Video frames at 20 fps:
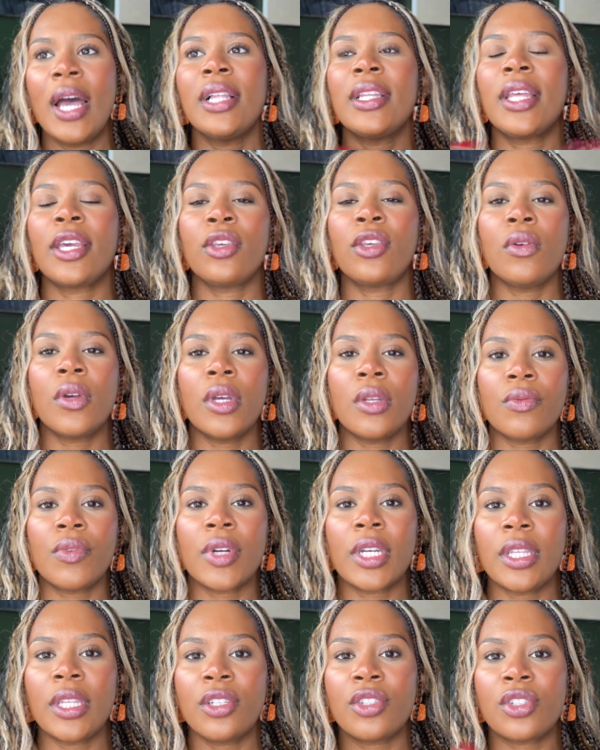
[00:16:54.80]
You can
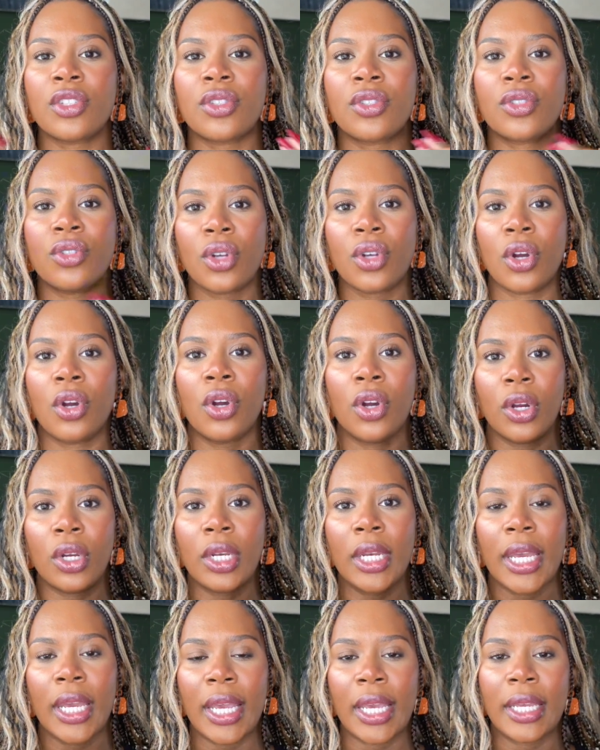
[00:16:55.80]
really just
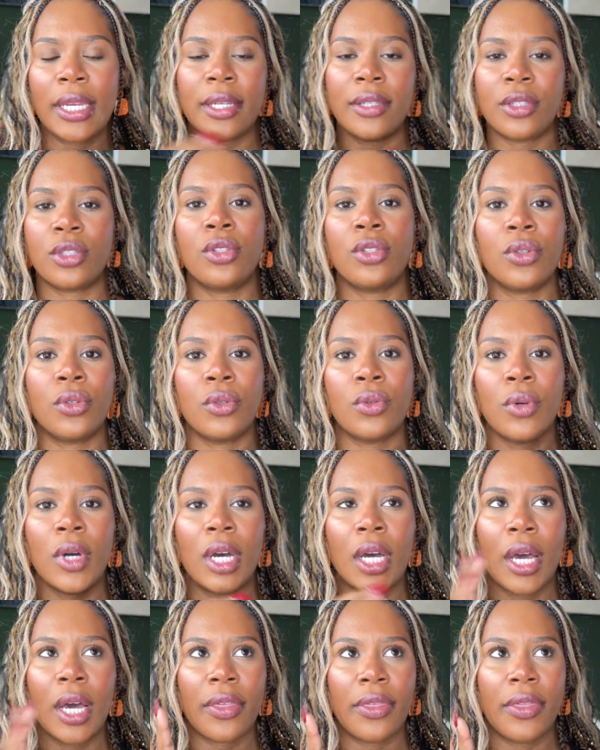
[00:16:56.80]
turn it
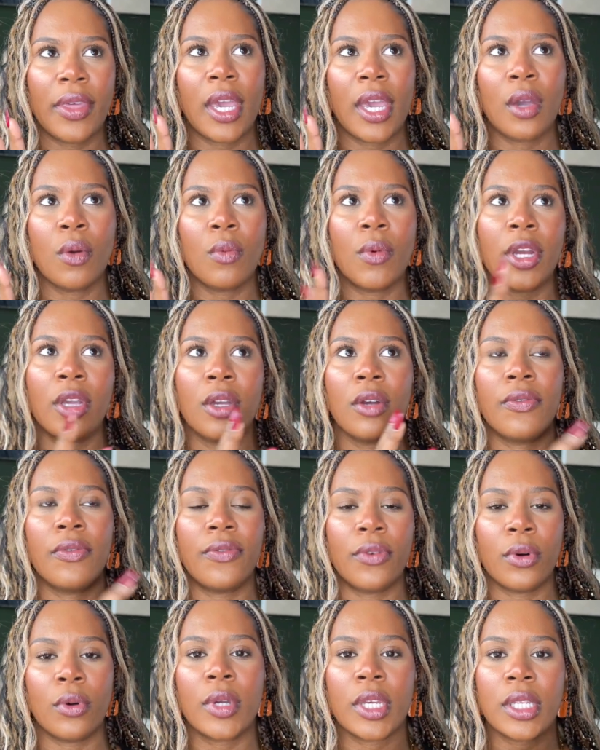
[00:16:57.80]
into a thing where you're
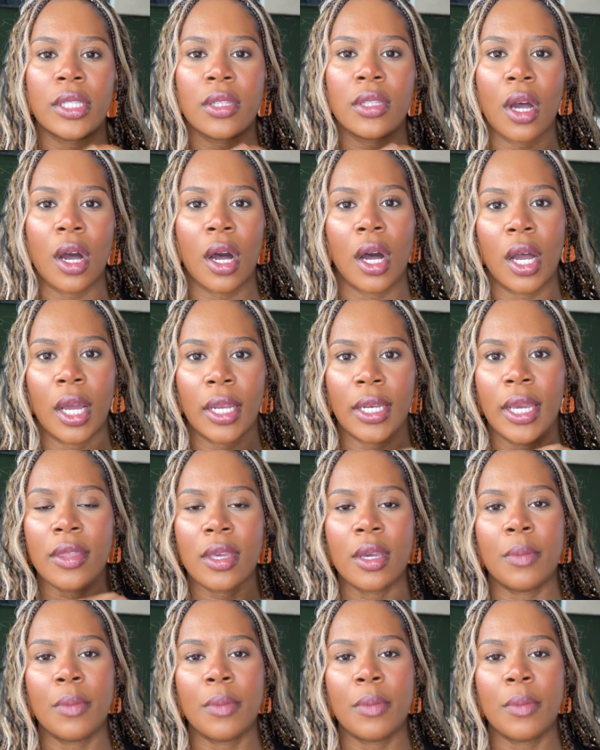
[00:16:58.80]
focused on the